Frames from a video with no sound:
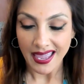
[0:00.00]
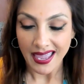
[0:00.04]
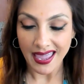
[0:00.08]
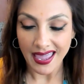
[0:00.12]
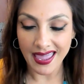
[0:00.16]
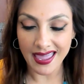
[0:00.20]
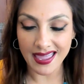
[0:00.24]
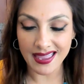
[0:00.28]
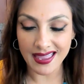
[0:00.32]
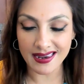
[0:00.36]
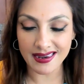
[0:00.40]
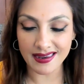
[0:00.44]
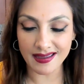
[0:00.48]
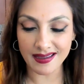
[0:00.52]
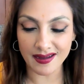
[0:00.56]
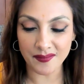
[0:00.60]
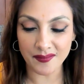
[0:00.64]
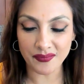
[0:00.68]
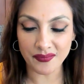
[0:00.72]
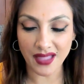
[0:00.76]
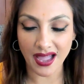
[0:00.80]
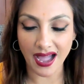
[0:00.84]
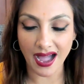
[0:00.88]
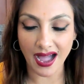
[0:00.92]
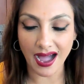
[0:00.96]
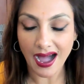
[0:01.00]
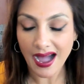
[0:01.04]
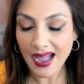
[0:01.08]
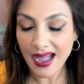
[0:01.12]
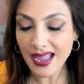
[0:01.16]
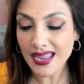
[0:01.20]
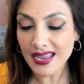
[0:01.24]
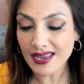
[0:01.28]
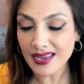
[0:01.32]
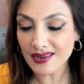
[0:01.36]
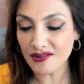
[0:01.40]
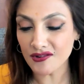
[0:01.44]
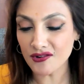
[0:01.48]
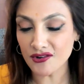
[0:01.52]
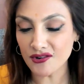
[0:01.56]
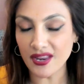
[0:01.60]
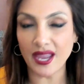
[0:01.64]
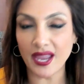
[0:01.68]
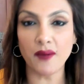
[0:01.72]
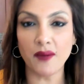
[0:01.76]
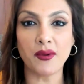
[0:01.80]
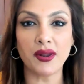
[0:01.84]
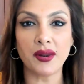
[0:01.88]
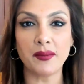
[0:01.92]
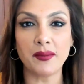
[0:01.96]
And I
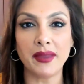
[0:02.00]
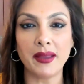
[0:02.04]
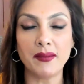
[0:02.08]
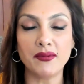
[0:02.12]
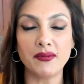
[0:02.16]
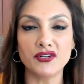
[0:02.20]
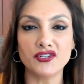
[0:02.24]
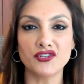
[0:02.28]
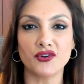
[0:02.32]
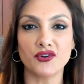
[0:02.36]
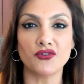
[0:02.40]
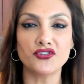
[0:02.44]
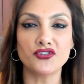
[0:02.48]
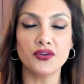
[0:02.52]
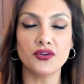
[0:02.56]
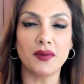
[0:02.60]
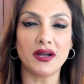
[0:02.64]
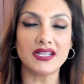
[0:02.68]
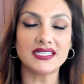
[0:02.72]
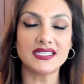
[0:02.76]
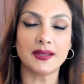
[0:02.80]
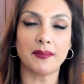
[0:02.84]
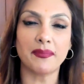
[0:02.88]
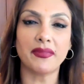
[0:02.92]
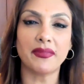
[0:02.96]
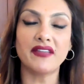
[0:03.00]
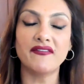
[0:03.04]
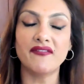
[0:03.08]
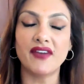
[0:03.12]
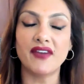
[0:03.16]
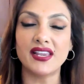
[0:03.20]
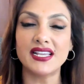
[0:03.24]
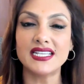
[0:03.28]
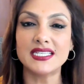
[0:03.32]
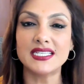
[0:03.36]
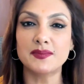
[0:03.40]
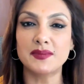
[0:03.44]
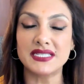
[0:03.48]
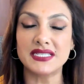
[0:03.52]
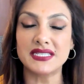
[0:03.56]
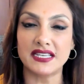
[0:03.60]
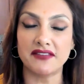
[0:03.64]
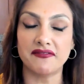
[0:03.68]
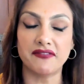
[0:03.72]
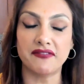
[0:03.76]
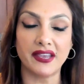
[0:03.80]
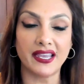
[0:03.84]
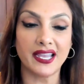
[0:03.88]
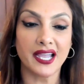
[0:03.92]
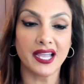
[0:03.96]
today want to be able to talk to you about something very
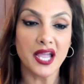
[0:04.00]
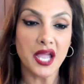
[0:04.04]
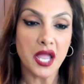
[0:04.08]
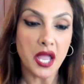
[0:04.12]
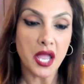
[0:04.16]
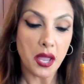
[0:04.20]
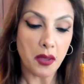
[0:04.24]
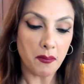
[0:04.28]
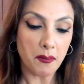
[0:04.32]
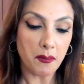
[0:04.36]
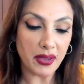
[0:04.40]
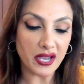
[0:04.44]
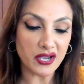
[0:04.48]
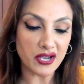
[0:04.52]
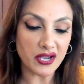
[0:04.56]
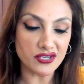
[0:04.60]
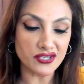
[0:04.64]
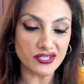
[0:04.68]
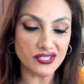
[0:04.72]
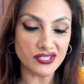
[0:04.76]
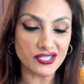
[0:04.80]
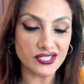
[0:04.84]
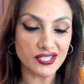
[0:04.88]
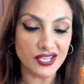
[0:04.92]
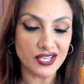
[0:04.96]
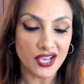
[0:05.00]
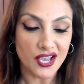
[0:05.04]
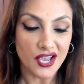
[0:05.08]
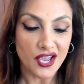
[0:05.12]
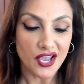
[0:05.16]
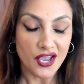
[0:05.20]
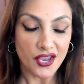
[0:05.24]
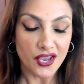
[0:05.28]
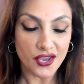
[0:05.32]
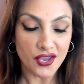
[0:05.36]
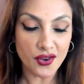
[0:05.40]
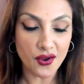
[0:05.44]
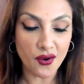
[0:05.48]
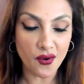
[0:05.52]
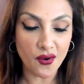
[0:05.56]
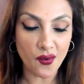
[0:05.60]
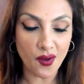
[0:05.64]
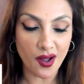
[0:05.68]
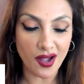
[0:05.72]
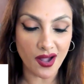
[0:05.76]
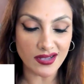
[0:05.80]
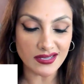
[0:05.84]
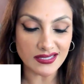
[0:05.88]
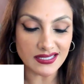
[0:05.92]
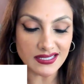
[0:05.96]
specific because,
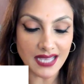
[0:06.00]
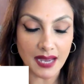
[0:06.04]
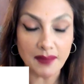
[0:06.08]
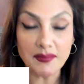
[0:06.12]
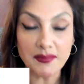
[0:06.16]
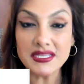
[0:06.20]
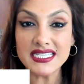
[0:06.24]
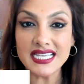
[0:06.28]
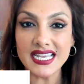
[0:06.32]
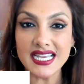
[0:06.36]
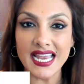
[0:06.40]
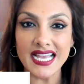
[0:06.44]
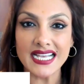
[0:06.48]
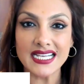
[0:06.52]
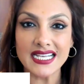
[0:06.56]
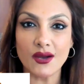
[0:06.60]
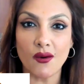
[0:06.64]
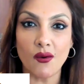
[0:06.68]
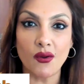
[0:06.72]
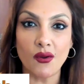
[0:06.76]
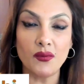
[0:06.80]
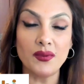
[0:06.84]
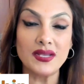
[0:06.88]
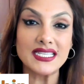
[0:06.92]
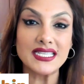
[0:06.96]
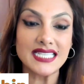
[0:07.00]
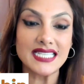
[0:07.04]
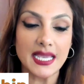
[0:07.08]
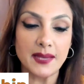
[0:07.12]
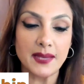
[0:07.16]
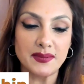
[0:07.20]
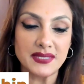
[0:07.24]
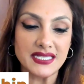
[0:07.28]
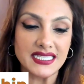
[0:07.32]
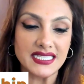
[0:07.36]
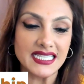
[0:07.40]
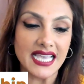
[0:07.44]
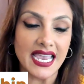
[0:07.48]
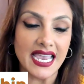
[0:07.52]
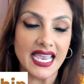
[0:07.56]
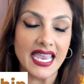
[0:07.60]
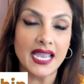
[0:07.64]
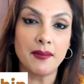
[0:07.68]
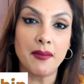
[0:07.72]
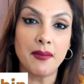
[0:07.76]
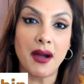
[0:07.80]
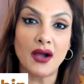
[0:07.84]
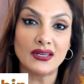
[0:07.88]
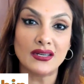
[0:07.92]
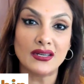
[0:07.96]
Simon Sinek always keeps saying
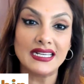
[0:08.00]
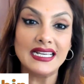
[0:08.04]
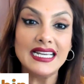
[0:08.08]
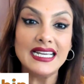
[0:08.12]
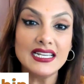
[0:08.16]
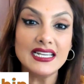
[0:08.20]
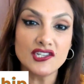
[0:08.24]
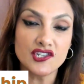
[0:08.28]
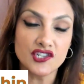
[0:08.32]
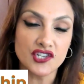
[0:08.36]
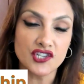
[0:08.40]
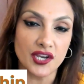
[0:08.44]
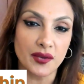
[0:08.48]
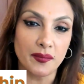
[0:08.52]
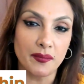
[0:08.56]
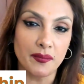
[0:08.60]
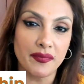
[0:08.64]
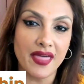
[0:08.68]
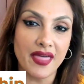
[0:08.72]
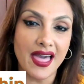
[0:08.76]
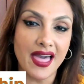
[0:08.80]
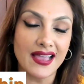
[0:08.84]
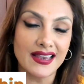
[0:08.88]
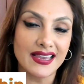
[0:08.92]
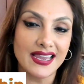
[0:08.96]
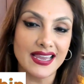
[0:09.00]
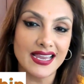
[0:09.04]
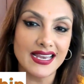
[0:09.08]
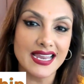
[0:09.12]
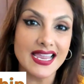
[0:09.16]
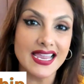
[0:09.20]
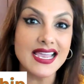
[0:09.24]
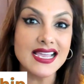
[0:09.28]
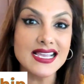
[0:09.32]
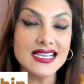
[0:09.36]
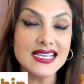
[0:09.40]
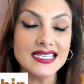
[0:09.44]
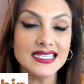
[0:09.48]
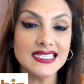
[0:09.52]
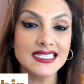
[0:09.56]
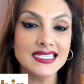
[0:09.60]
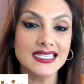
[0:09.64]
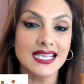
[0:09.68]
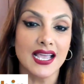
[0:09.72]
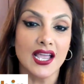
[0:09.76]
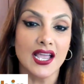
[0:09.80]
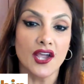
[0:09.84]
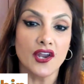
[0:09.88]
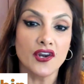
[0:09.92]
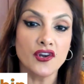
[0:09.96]
about leadership that it is
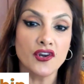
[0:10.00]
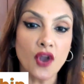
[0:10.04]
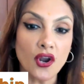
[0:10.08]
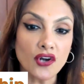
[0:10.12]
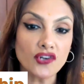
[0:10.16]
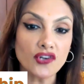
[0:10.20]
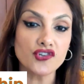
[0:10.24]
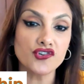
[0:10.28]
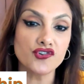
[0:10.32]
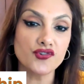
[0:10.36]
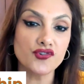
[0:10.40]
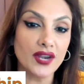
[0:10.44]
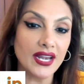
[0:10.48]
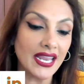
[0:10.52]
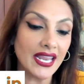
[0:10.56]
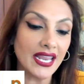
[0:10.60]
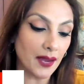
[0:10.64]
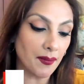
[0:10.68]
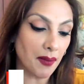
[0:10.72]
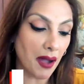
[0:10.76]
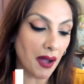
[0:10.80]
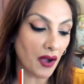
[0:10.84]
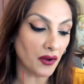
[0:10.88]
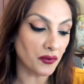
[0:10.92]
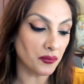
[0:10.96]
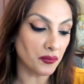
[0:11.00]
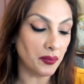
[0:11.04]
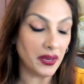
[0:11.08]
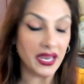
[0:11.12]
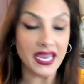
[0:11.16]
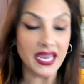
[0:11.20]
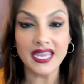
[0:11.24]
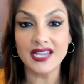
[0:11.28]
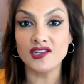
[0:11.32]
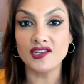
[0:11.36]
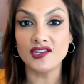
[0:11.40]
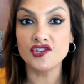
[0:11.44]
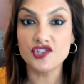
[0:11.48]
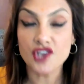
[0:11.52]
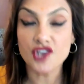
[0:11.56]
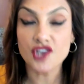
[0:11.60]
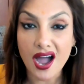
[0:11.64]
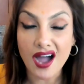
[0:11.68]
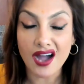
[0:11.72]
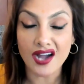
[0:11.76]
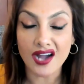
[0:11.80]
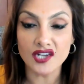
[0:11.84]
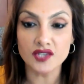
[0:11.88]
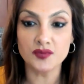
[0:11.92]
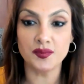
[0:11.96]
not really about being in
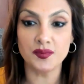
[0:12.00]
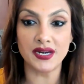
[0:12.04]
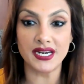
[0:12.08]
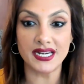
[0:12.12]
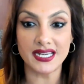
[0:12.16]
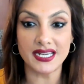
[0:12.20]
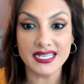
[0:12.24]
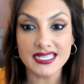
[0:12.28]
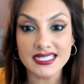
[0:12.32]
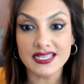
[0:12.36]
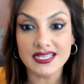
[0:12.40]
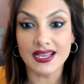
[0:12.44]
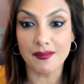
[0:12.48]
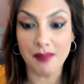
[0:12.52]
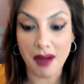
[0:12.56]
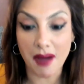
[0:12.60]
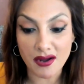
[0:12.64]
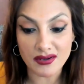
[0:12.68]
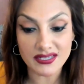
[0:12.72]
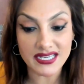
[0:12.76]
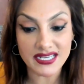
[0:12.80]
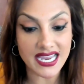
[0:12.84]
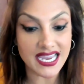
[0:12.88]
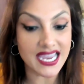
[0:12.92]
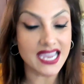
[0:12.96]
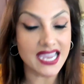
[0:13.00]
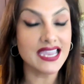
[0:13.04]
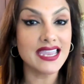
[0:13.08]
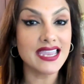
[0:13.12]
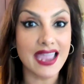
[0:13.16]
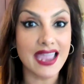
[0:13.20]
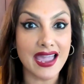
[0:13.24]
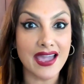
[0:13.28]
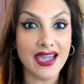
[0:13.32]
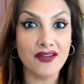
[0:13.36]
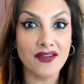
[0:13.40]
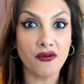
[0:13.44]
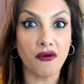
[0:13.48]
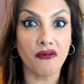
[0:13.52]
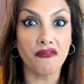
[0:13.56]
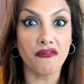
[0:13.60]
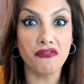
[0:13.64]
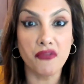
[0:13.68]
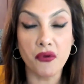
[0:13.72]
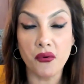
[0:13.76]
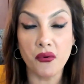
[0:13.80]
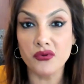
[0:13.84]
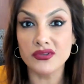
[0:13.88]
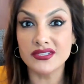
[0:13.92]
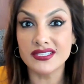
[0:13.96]
charge, but it is about taking care of
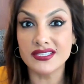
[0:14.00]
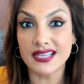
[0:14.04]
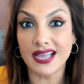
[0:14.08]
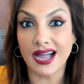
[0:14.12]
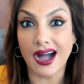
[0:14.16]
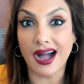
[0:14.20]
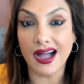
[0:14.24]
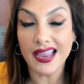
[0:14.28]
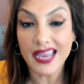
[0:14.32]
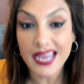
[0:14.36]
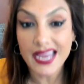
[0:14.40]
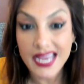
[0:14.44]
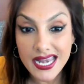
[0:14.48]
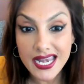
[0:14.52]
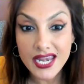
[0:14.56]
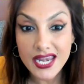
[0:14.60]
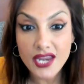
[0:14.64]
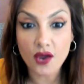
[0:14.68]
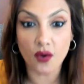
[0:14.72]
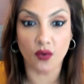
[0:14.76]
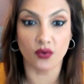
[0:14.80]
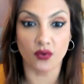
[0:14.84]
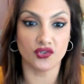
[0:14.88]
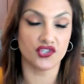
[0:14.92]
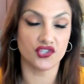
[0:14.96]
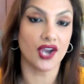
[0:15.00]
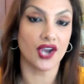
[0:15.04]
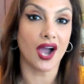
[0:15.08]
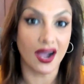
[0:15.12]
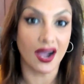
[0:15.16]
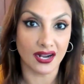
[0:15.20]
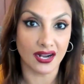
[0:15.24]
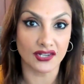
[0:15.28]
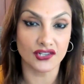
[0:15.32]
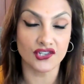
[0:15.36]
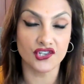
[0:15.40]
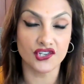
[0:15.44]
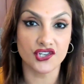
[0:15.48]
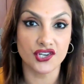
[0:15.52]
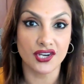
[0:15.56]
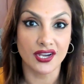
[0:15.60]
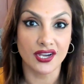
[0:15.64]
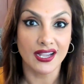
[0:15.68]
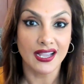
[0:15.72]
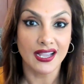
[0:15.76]
those in your charge.